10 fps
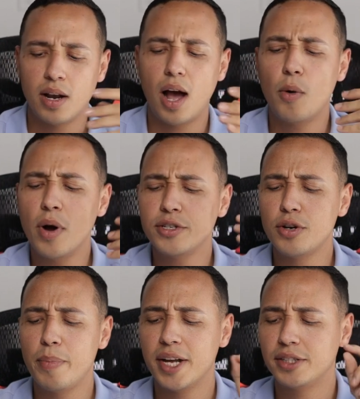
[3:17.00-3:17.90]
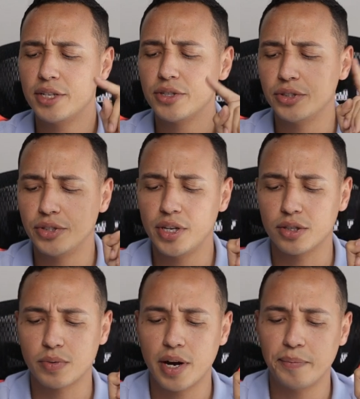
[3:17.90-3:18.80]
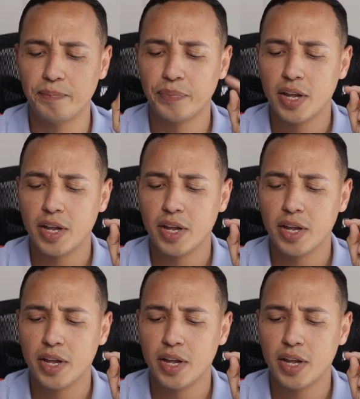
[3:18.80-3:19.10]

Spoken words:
Now I want you to pay attention to this, right?